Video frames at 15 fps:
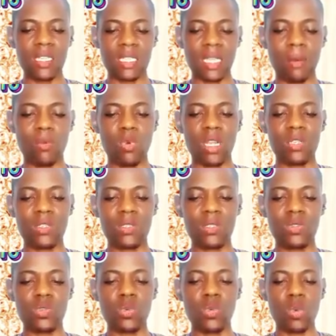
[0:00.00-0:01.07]
In Psalm
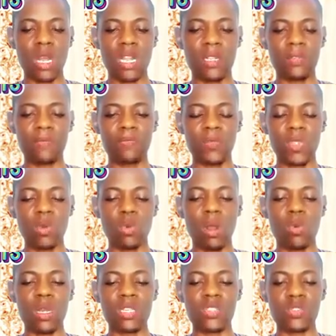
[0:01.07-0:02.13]

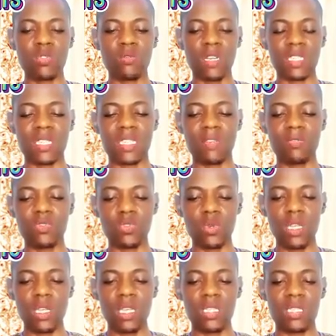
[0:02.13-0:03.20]
112 verse 7
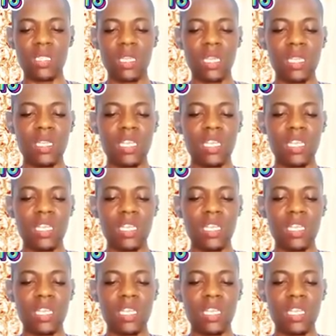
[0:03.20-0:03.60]
to 8,